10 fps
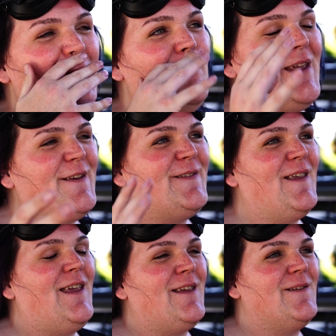the biggest
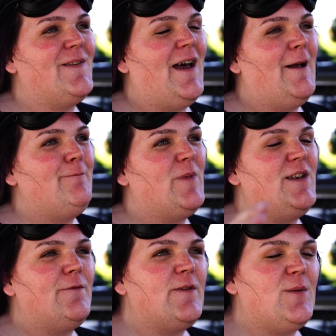thing is that the
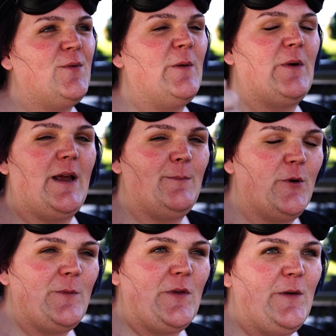difference between what I'm
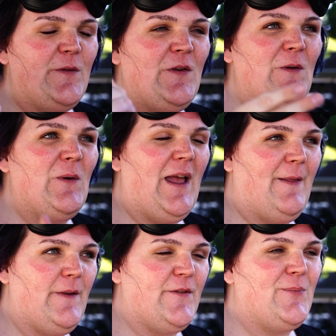normally used to and these